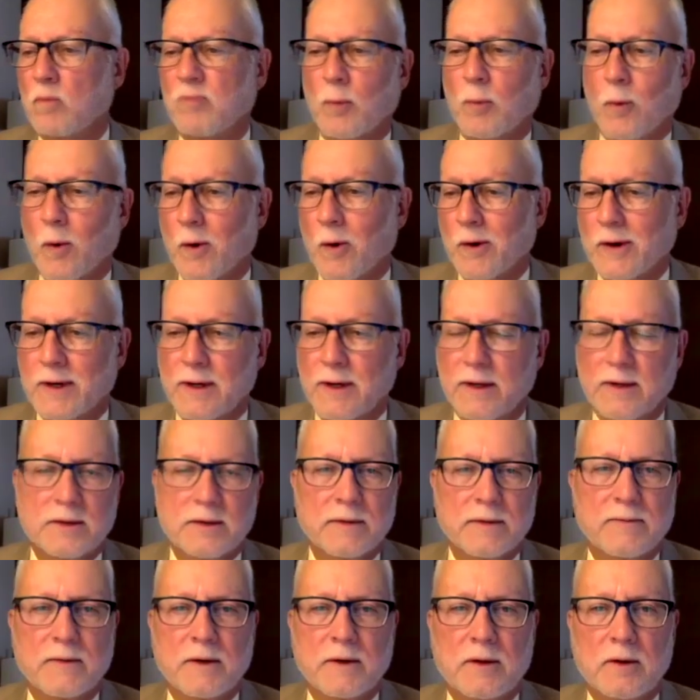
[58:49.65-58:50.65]
workings
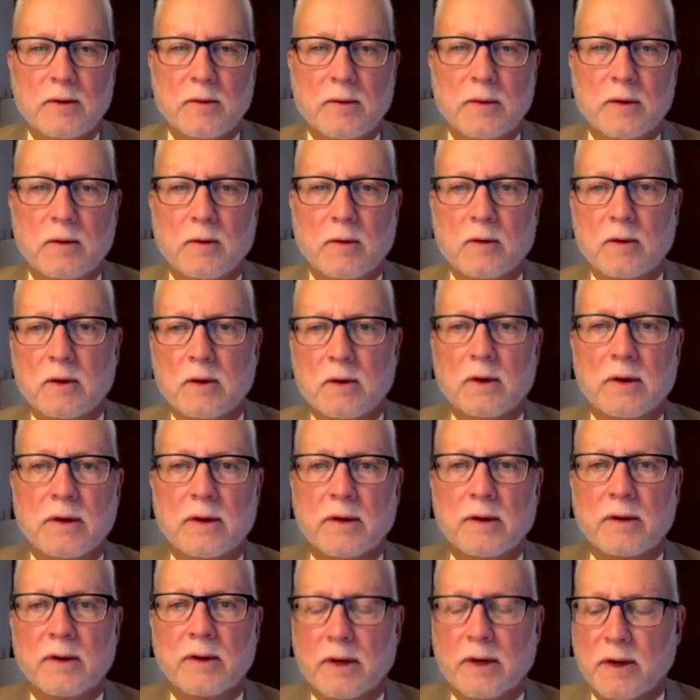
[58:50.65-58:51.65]
of the human order.
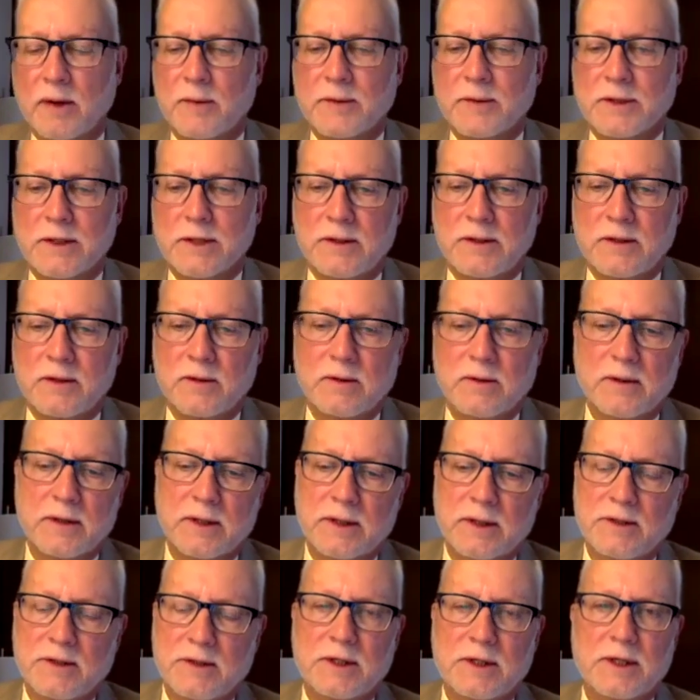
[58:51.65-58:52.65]
It comes into
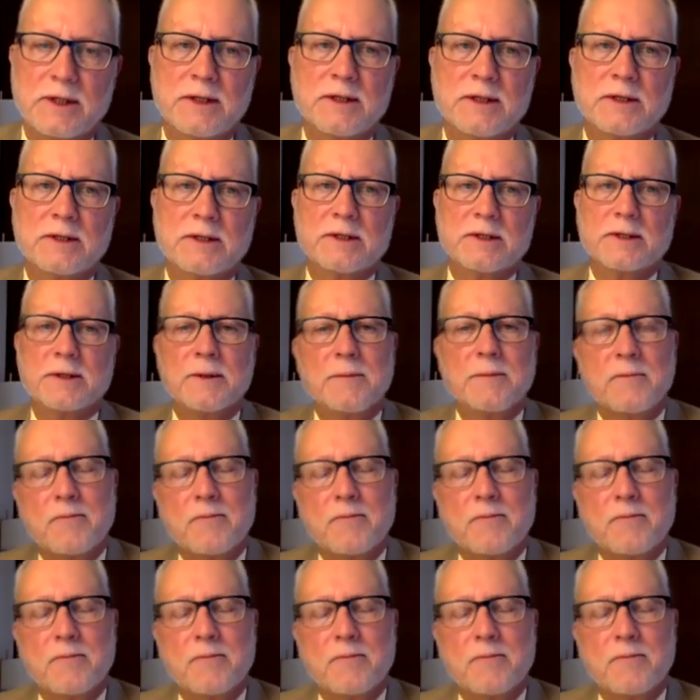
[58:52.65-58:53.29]
it and changes it.